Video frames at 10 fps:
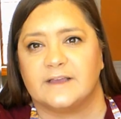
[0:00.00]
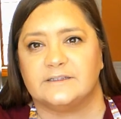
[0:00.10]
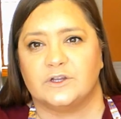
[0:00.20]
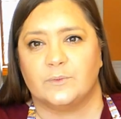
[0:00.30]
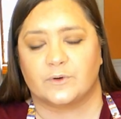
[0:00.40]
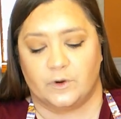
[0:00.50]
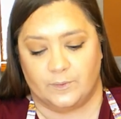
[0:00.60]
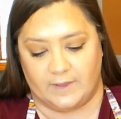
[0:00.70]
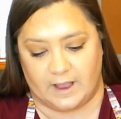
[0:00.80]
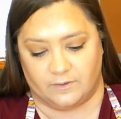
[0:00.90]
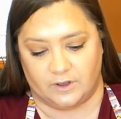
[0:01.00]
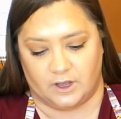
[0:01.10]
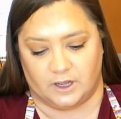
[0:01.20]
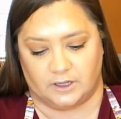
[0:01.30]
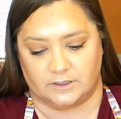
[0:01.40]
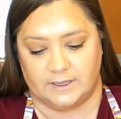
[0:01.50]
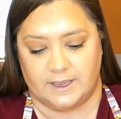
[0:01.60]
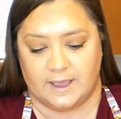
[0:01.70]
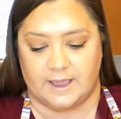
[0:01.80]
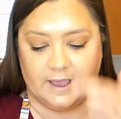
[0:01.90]
isopropyl alcohol
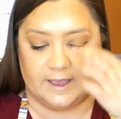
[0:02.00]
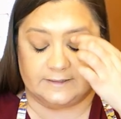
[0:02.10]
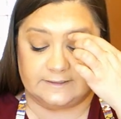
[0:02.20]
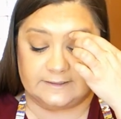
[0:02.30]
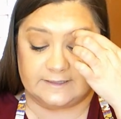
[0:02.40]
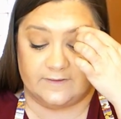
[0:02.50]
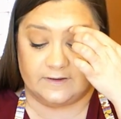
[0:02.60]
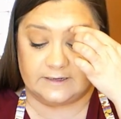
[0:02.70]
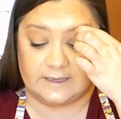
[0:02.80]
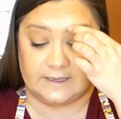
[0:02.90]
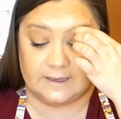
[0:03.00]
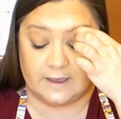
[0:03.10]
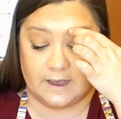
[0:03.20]
in 70%